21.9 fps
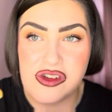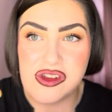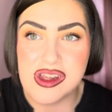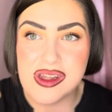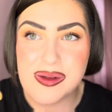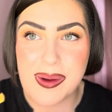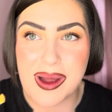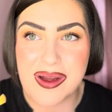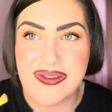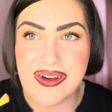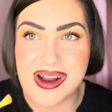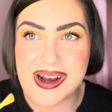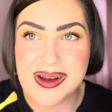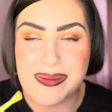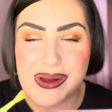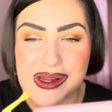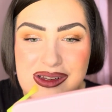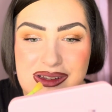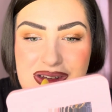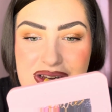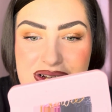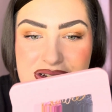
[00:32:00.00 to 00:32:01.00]
this, but I find it
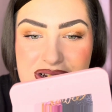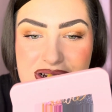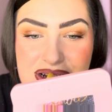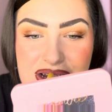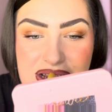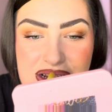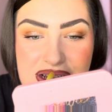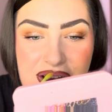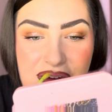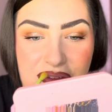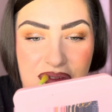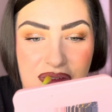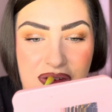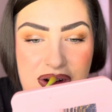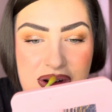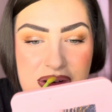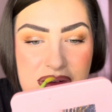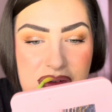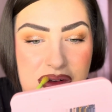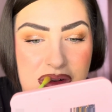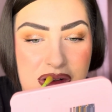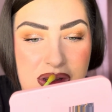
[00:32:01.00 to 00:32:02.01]
makes such a
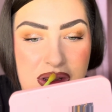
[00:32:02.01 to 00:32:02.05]
difference.